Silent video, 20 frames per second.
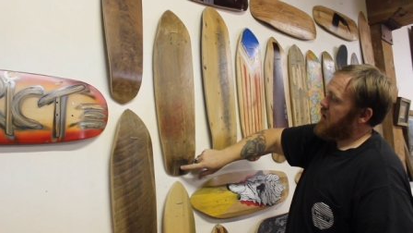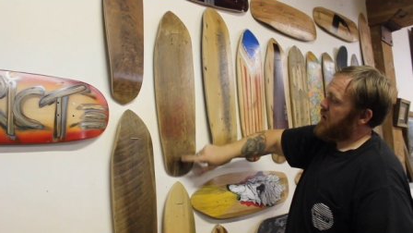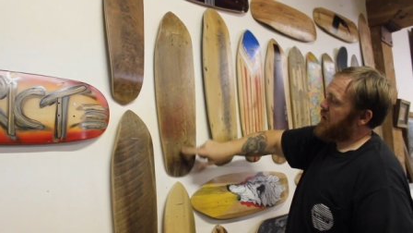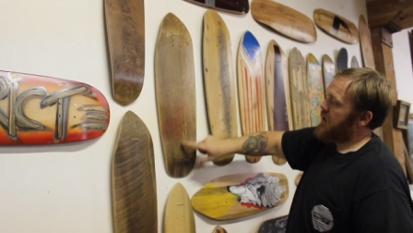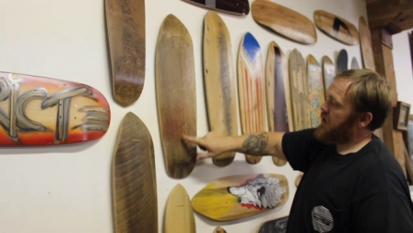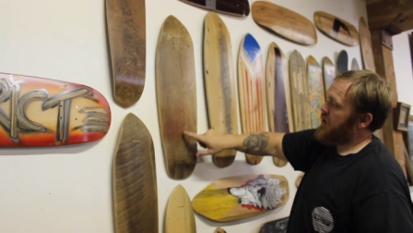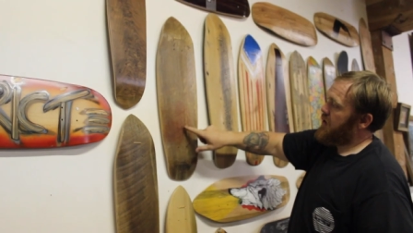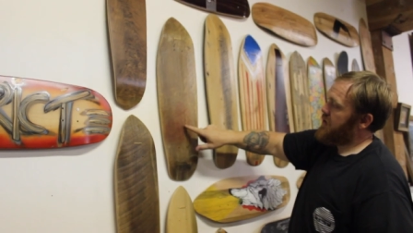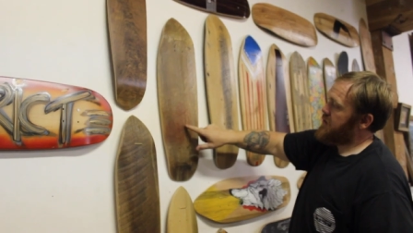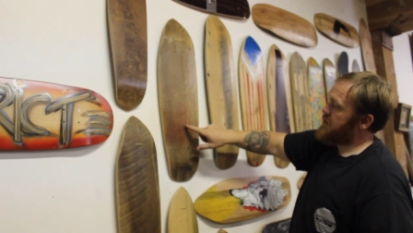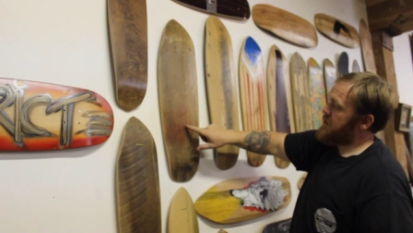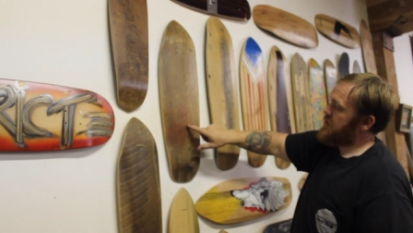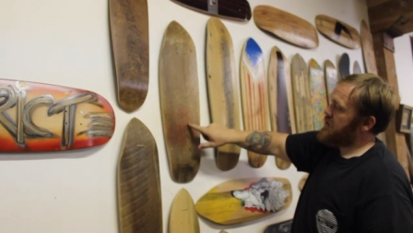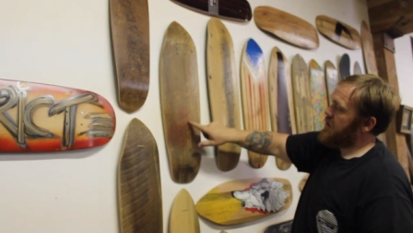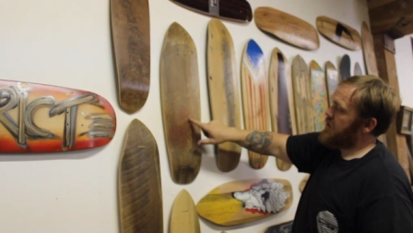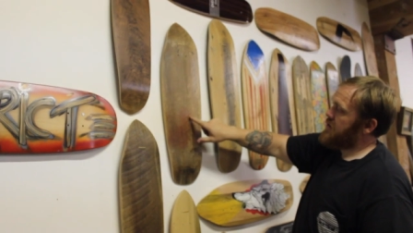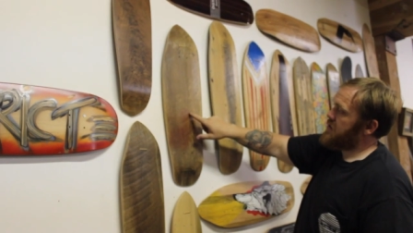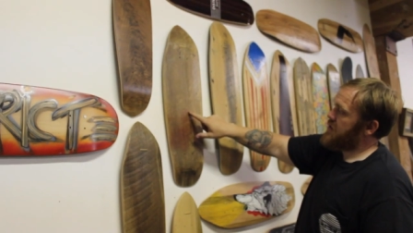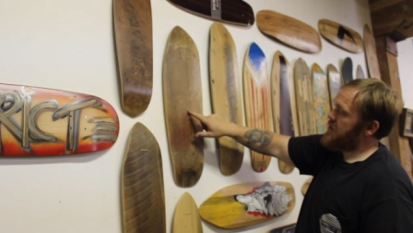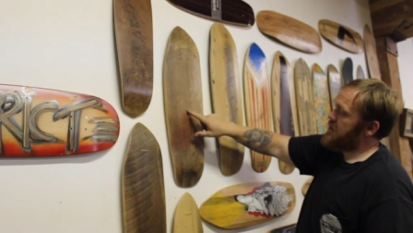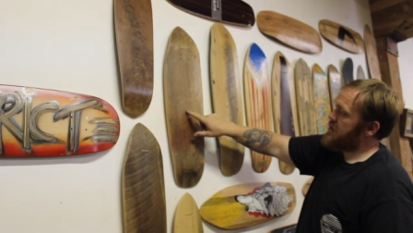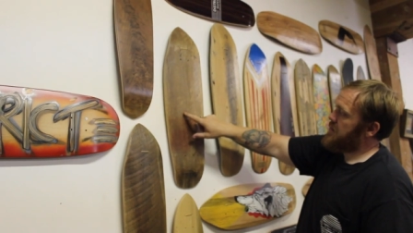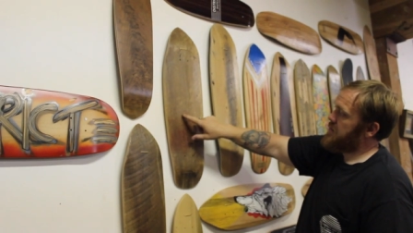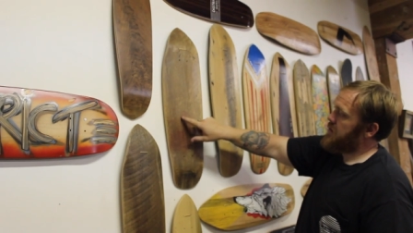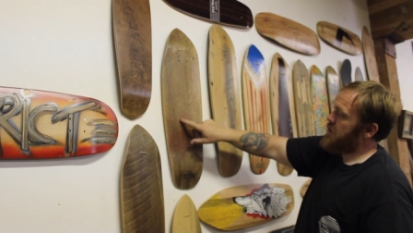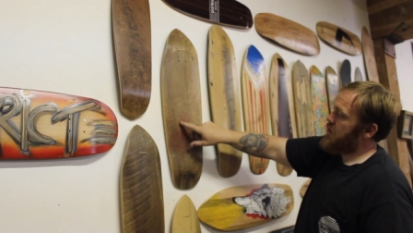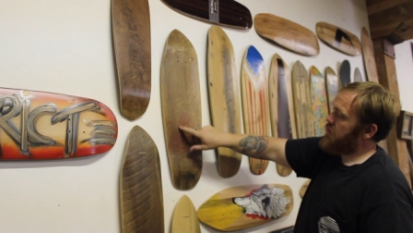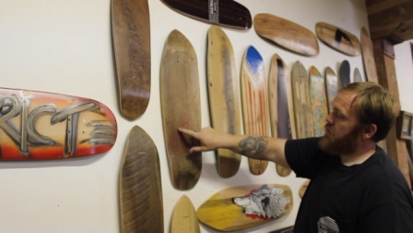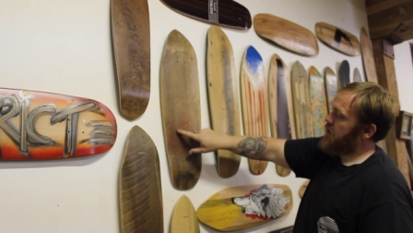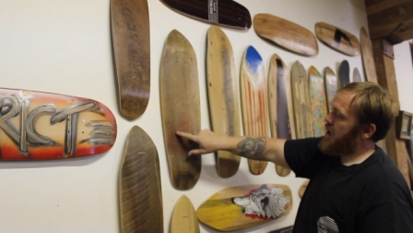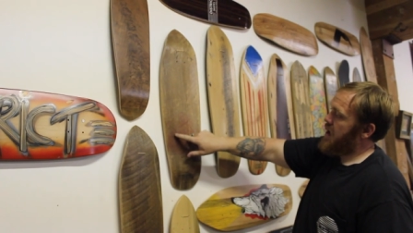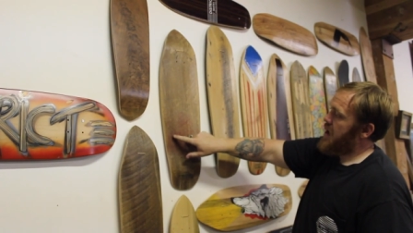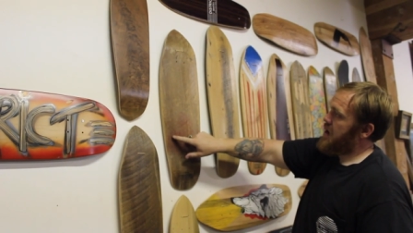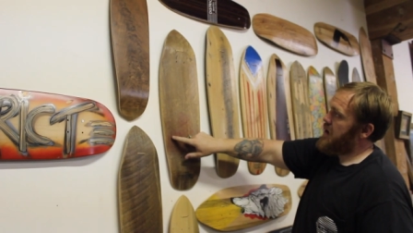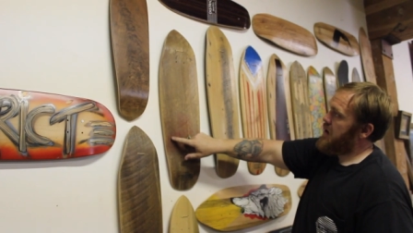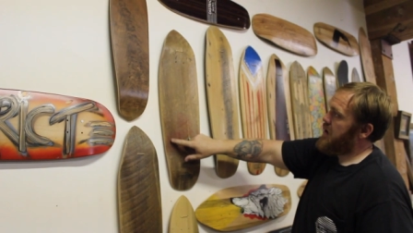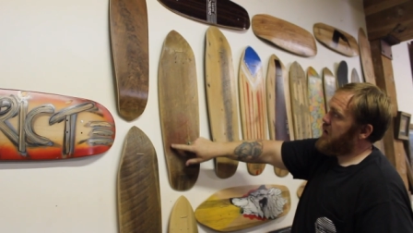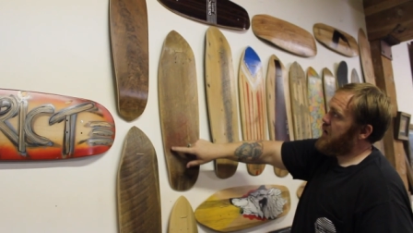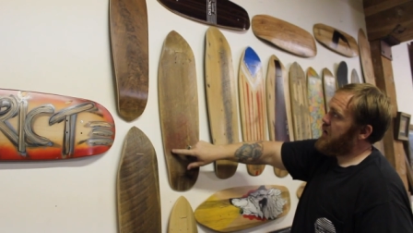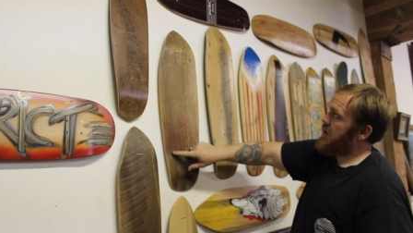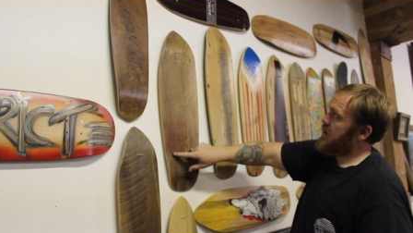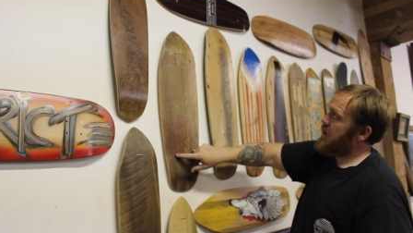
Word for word: Like you can still see some of the red